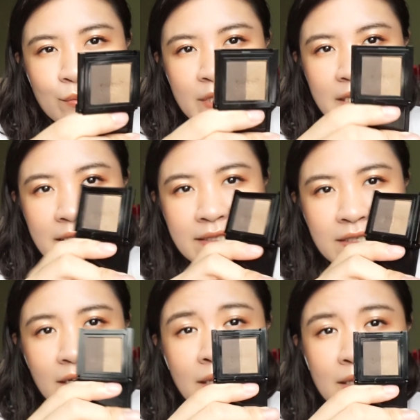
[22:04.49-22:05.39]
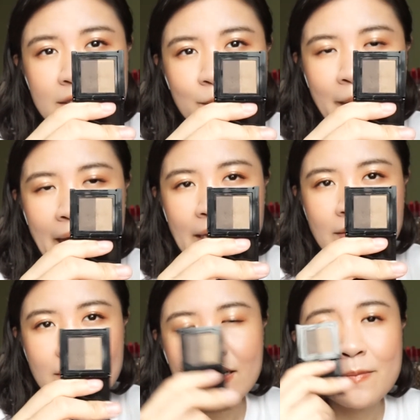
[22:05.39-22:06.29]
hit a little
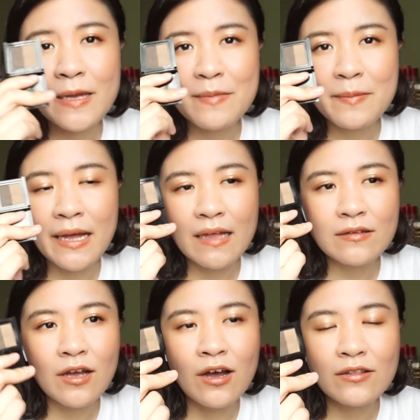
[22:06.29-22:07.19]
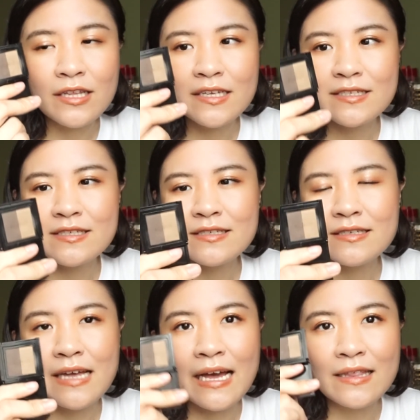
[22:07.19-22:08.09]
pen, a baby pen on this
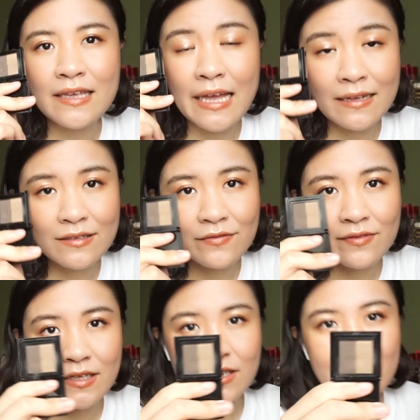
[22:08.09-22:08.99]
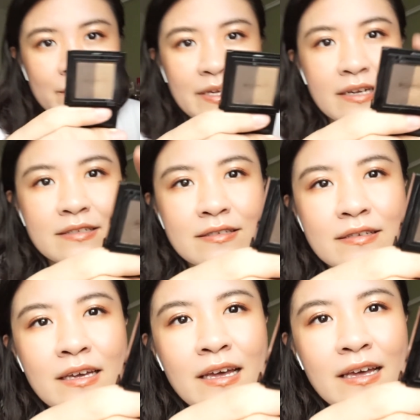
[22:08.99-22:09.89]
at the end of the year, because
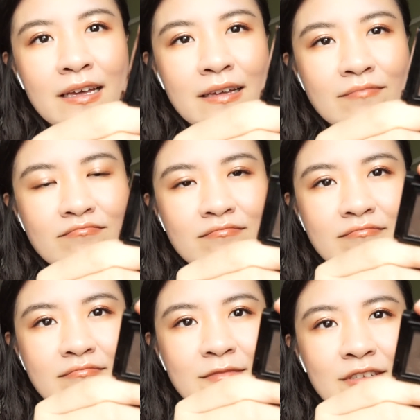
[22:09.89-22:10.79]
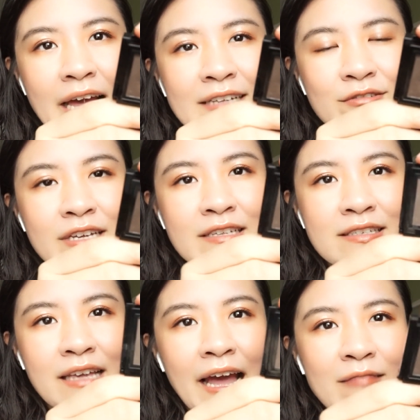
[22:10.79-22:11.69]
as you can
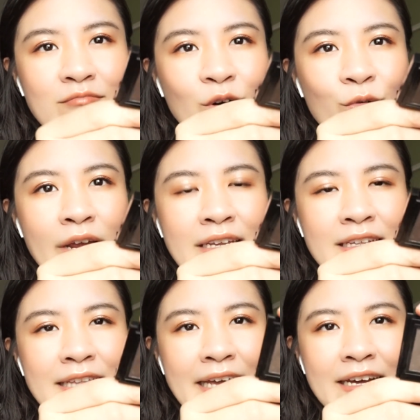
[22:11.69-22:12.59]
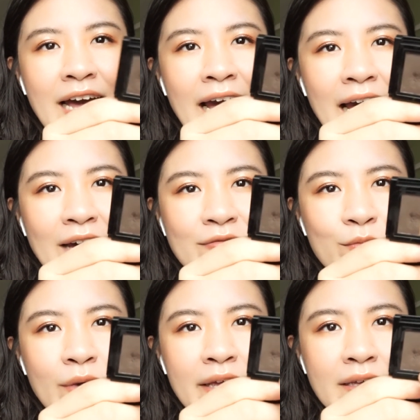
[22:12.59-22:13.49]
see I'm already like
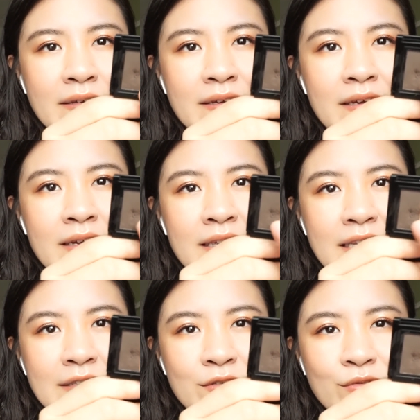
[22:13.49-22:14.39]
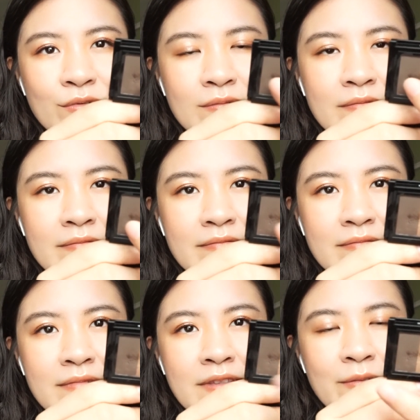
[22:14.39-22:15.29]
halfway into
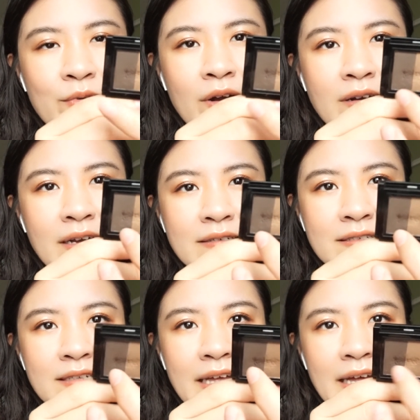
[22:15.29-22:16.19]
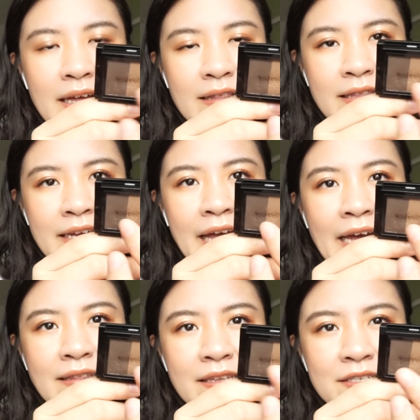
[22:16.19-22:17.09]
the product, like
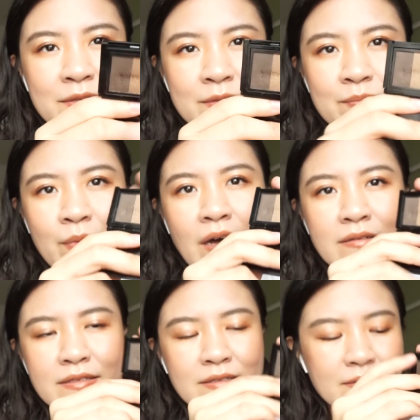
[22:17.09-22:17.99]
at this spot.